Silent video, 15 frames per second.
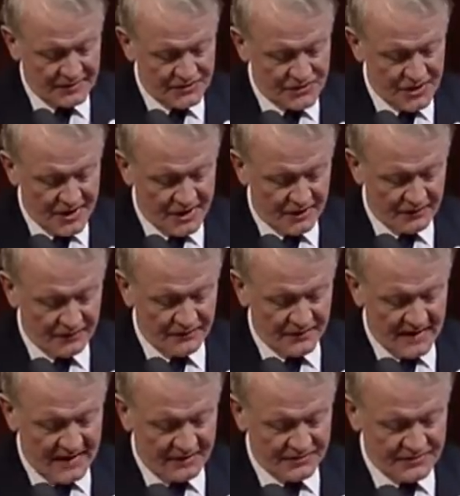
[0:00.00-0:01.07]
chair of the
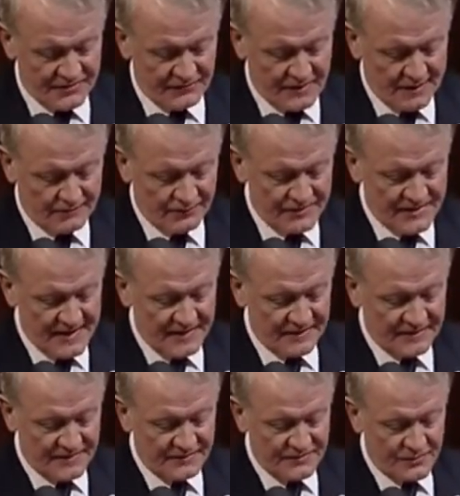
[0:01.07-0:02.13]
House of
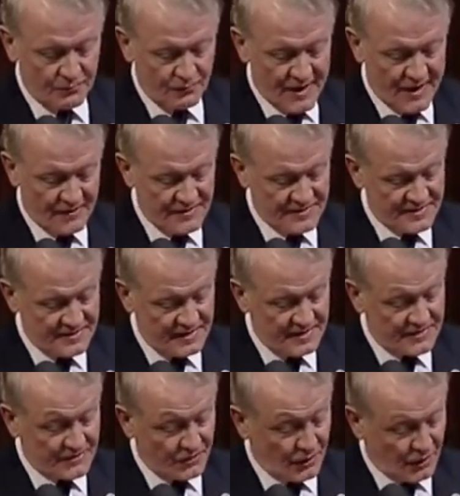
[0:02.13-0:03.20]
Representatives Rare
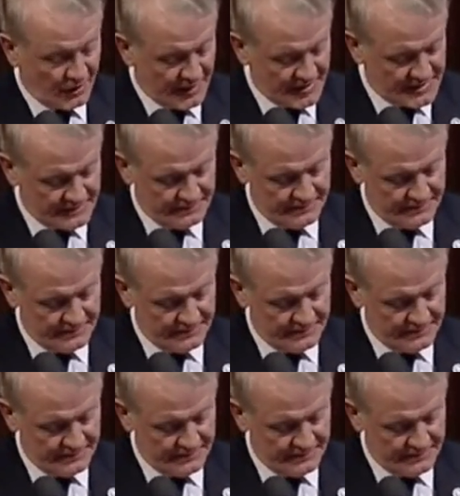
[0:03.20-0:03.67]
Disease Caucus.